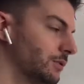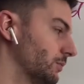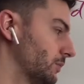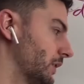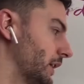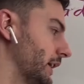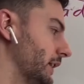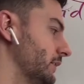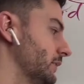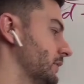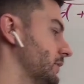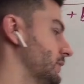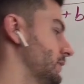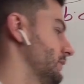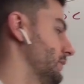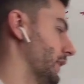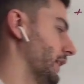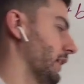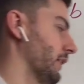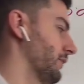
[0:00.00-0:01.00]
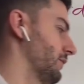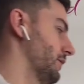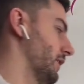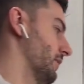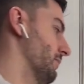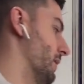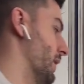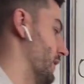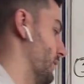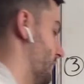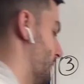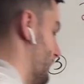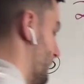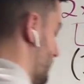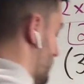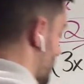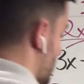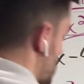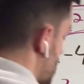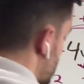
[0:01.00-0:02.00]
right? Negative 10 minus
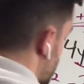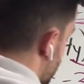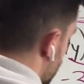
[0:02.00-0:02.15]
15.